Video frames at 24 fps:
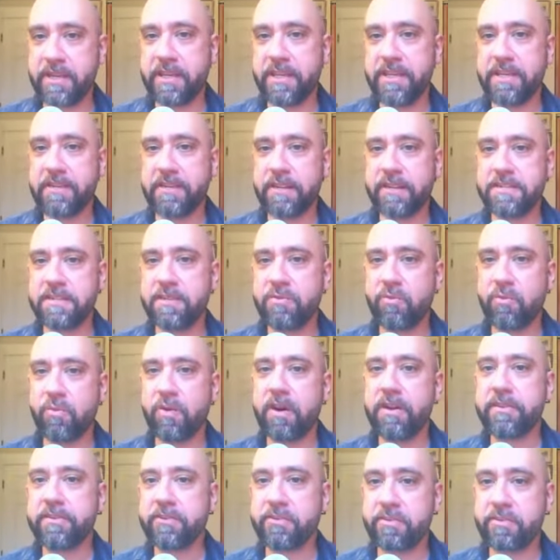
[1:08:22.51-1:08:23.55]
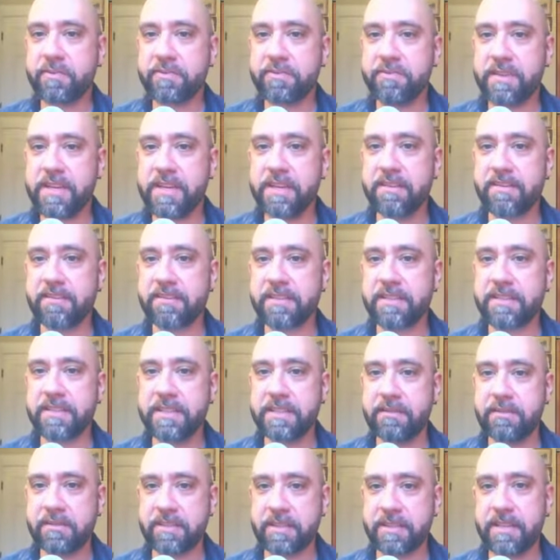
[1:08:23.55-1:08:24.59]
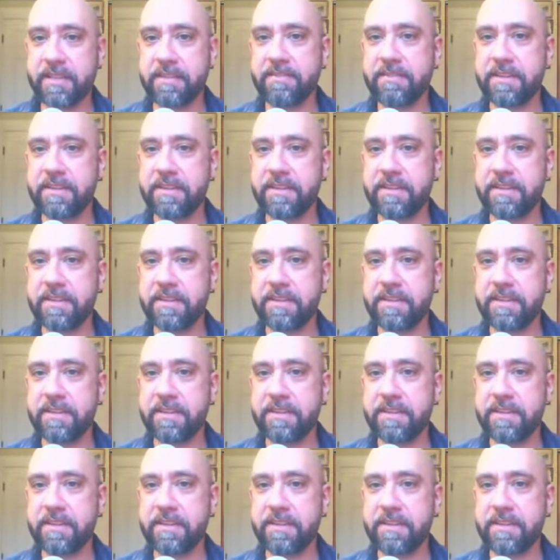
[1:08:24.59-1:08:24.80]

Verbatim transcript: He doesn't want to reveal clearly